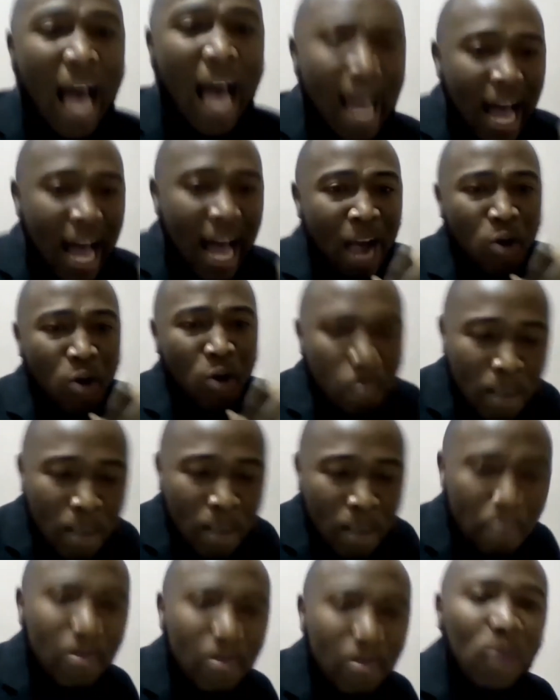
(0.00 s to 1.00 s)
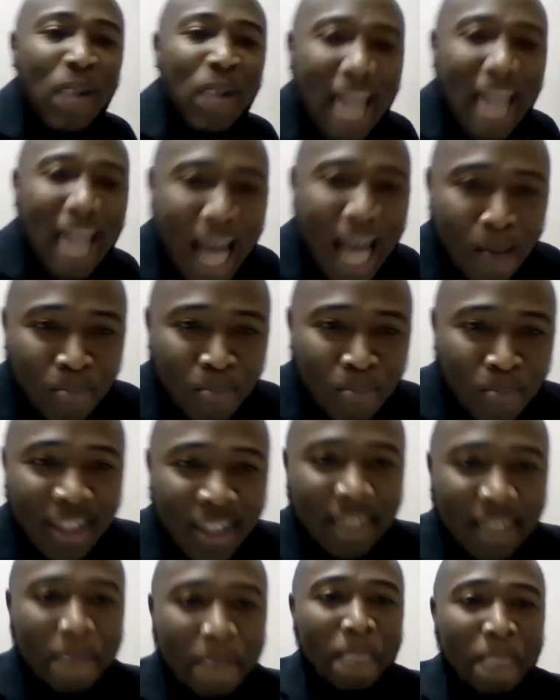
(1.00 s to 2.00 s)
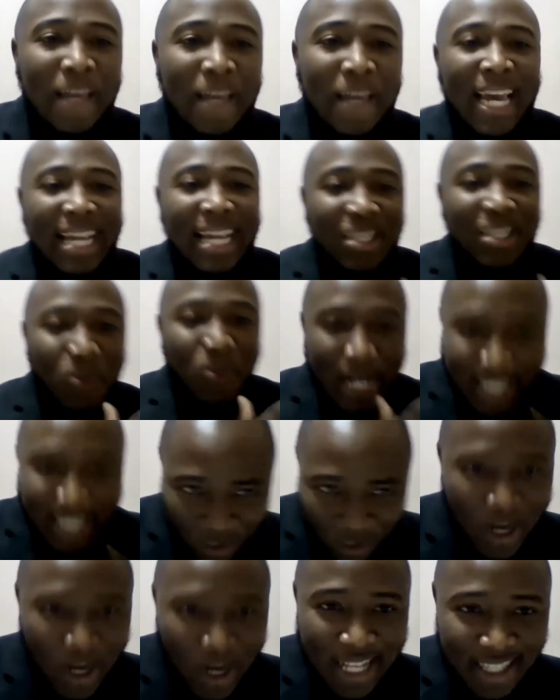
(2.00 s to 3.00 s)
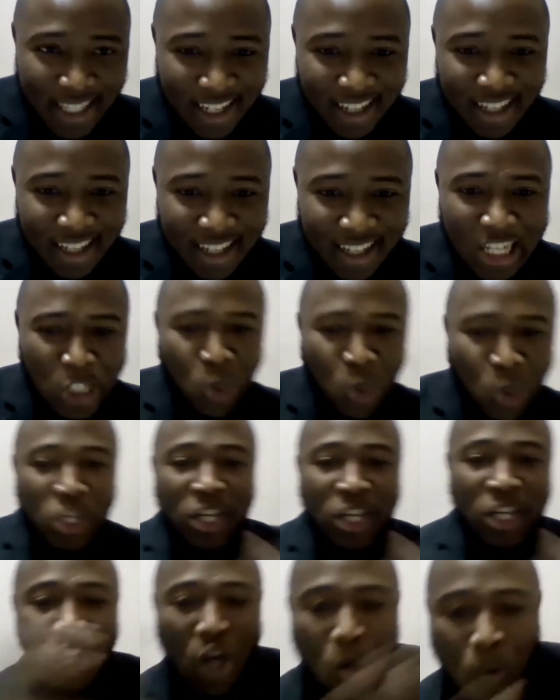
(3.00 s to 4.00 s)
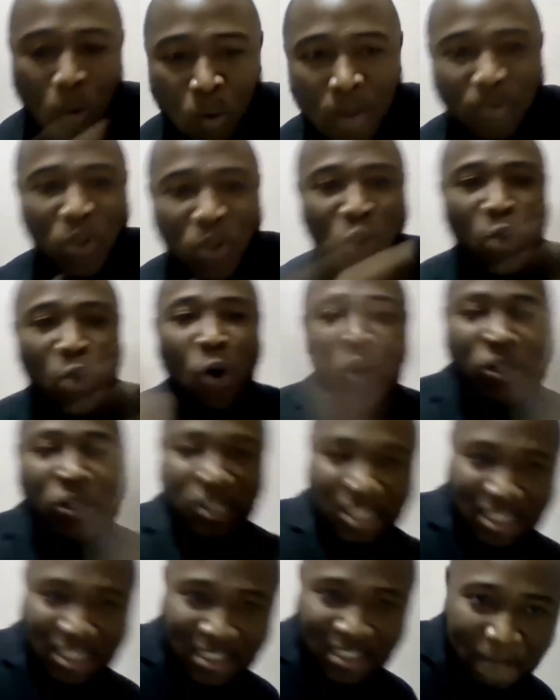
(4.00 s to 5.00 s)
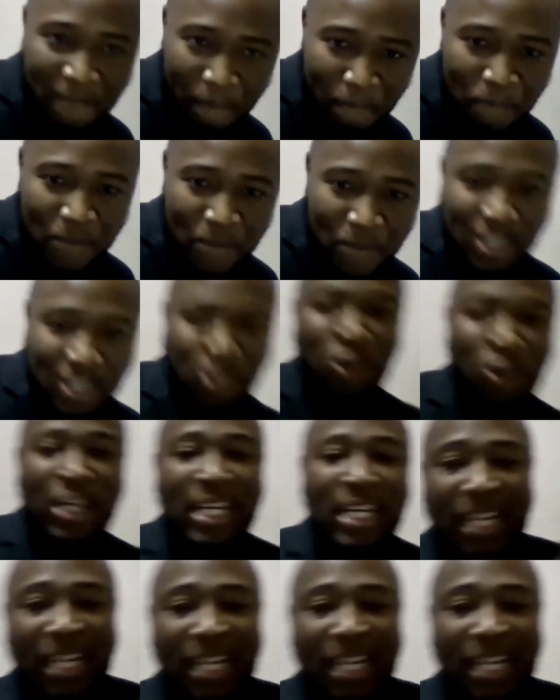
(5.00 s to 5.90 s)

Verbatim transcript: I, I remember what happened in twenty twenty. So you're now tossed. You're either